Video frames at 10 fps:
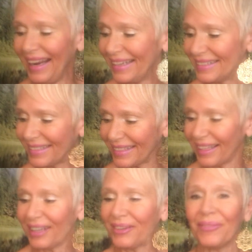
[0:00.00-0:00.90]

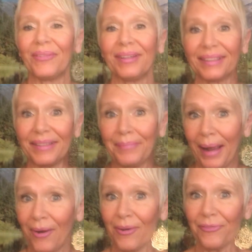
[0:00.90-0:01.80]
It's like really
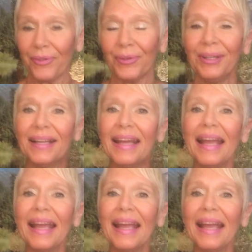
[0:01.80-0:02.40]
powerful.